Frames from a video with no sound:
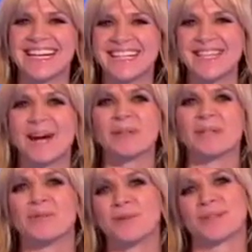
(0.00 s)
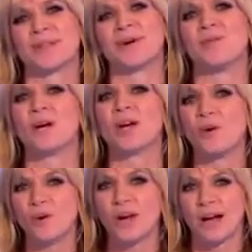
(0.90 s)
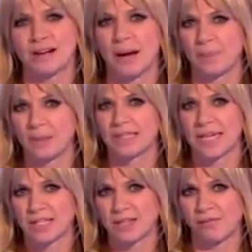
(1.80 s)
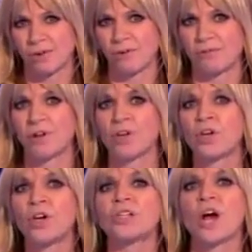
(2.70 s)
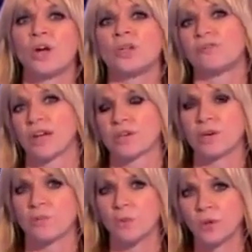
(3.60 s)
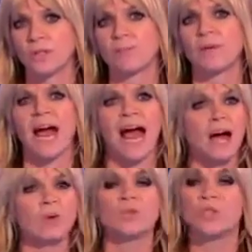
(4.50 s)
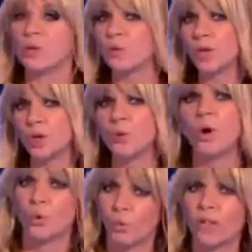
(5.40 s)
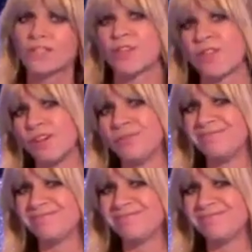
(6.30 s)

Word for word: is holding a thon when all our couples take to the floor for a good old-fashioned waltz. But how do you waltzathon?